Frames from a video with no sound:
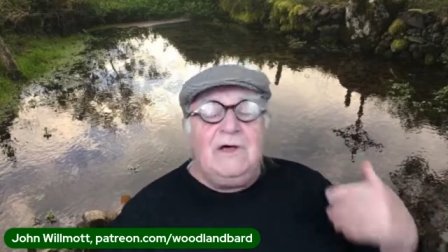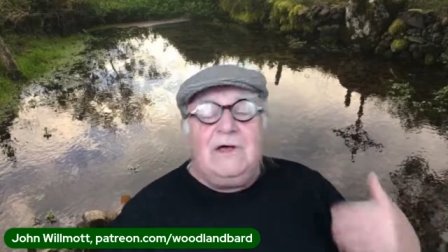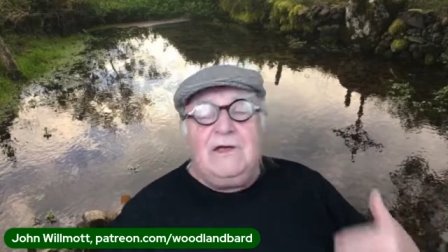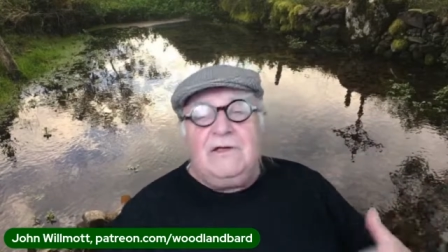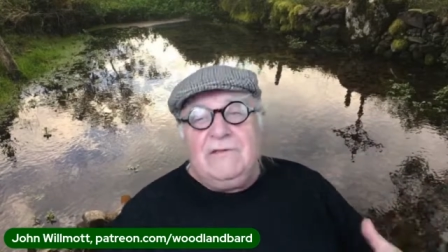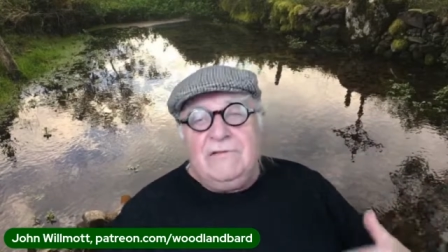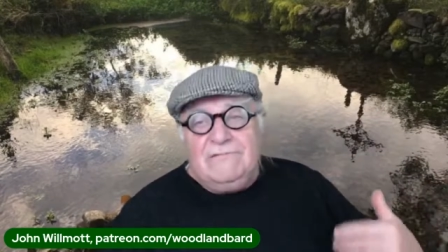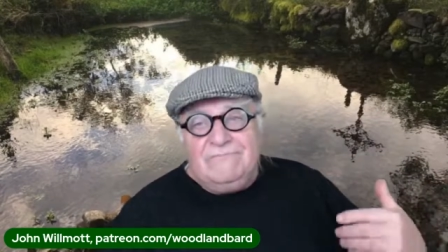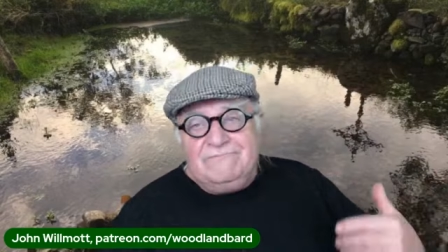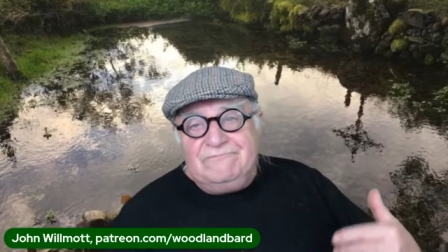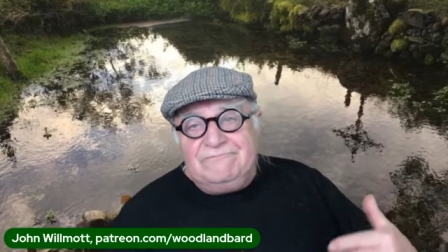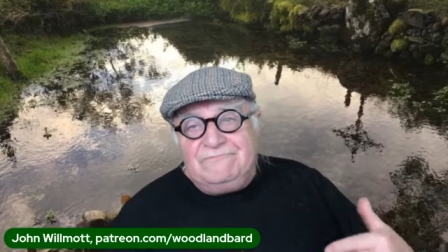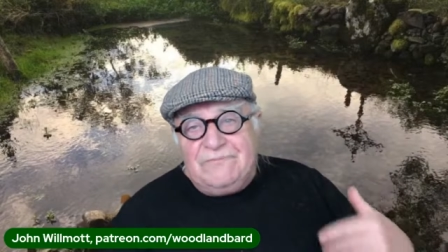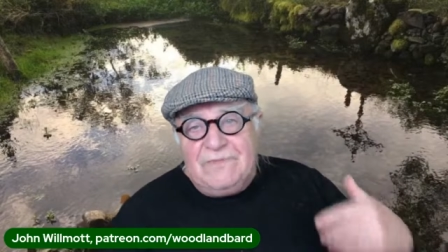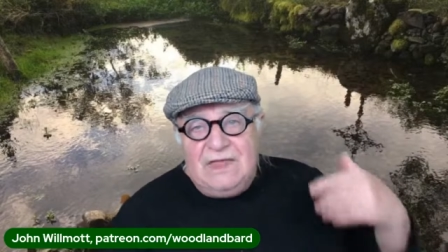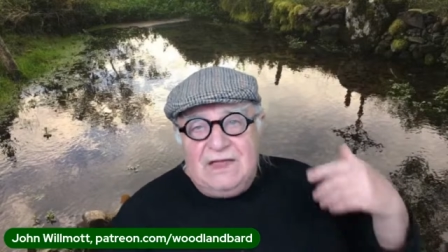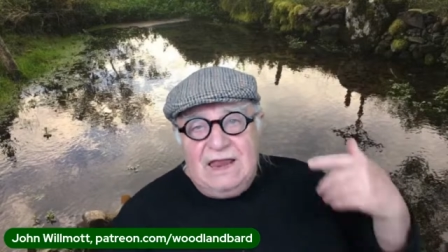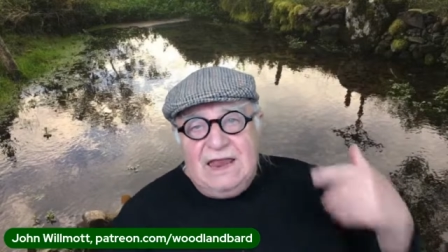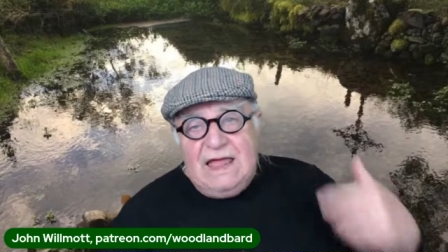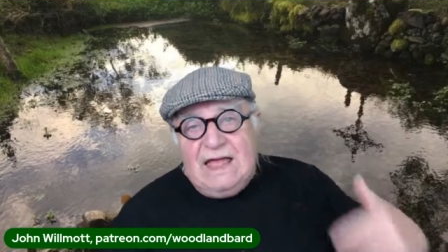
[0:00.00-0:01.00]
But
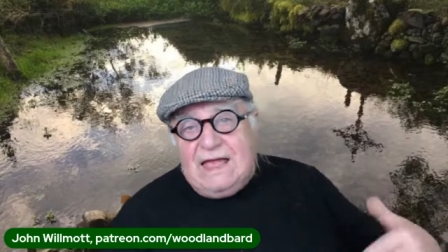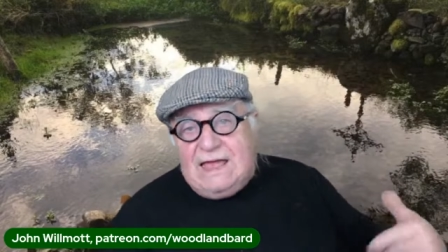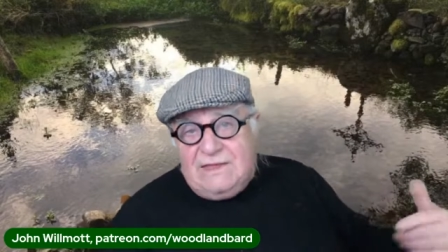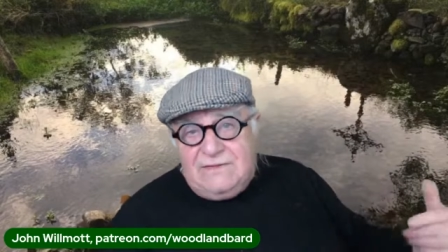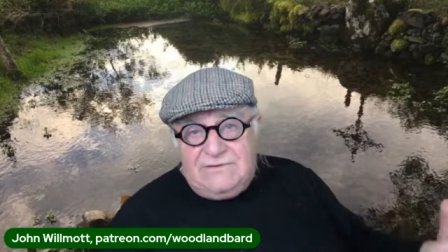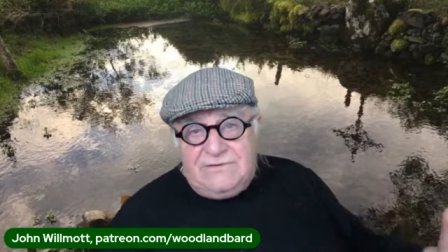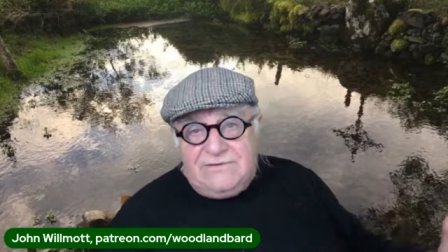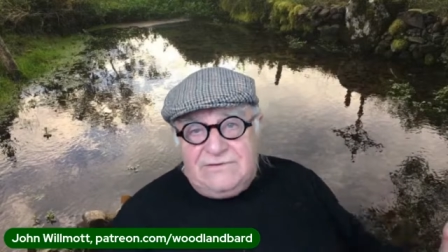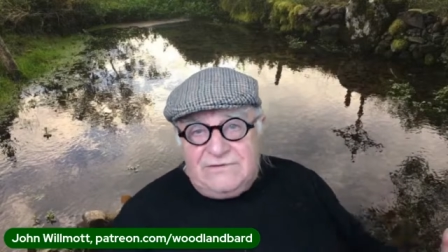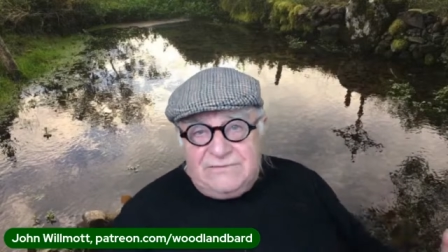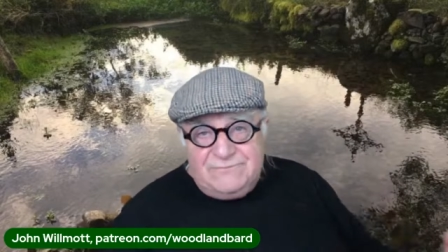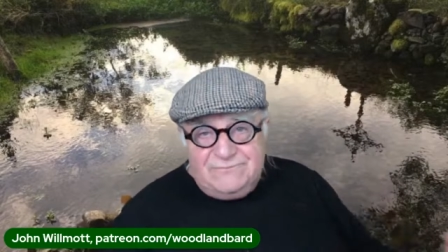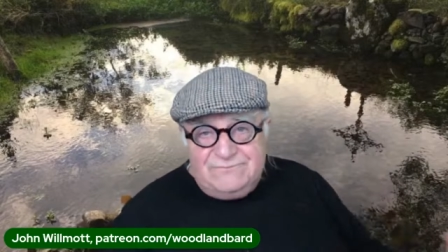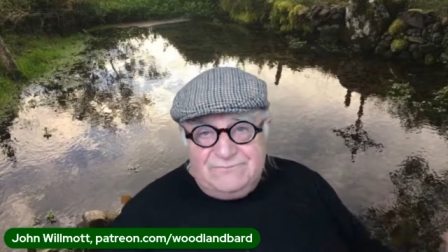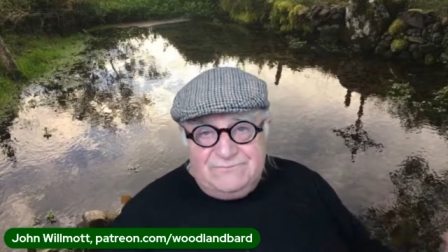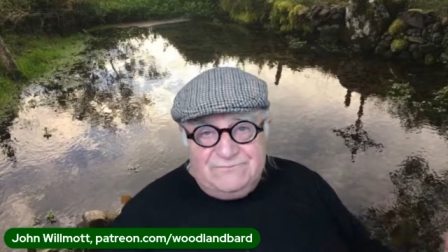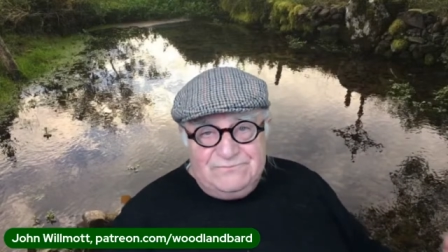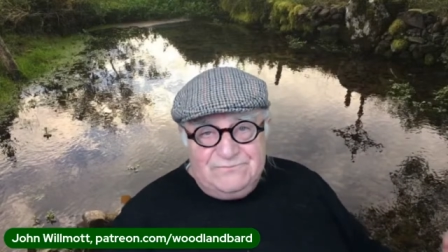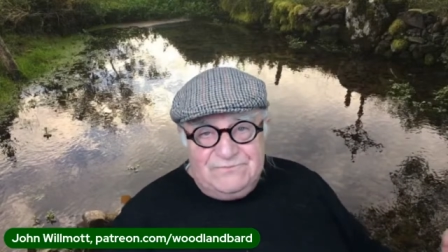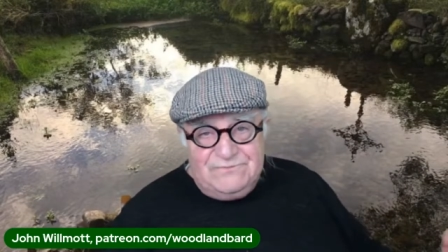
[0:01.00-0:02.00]
lads
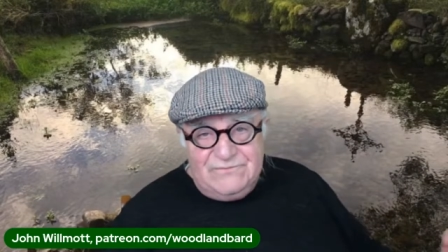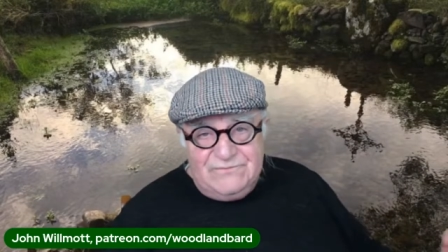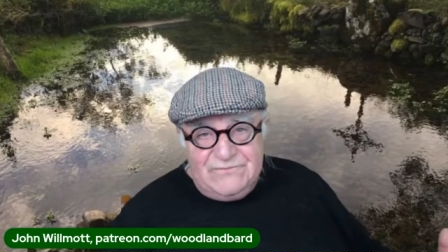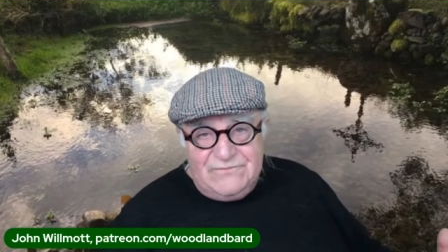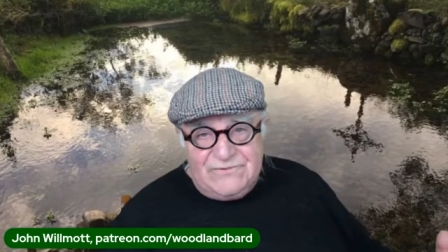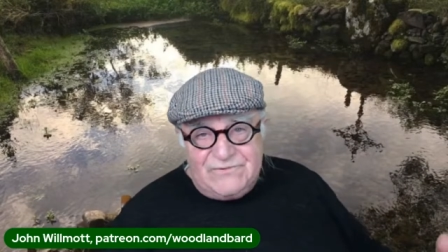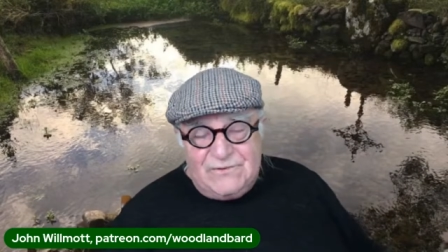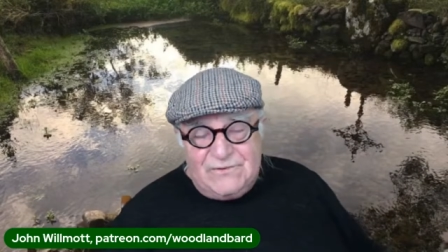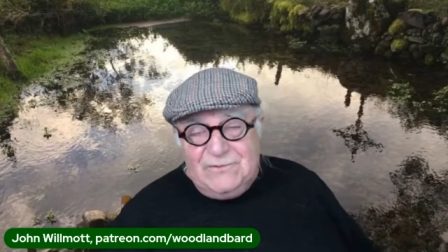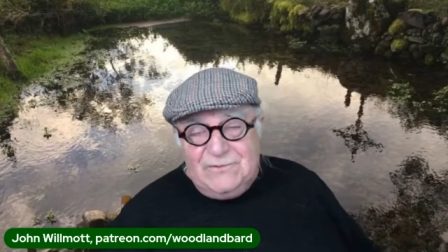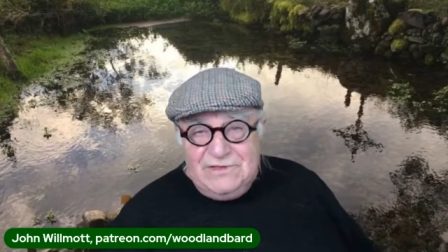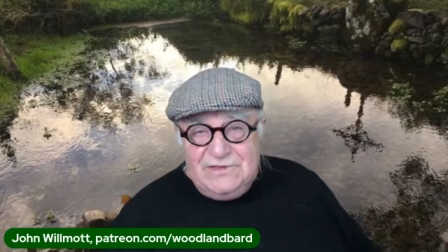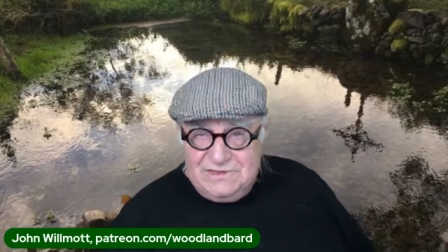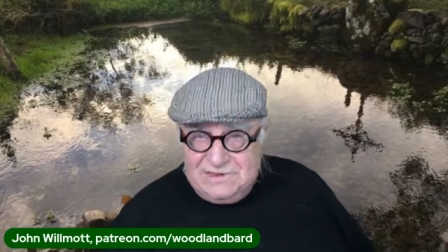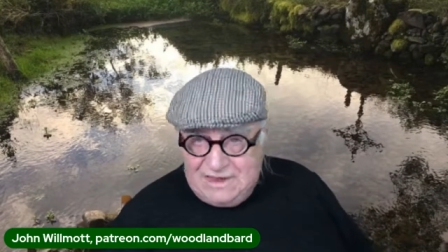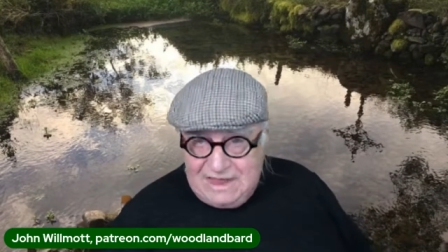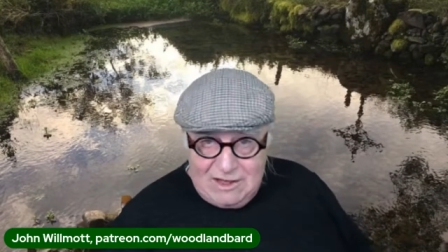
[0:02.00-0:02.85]
from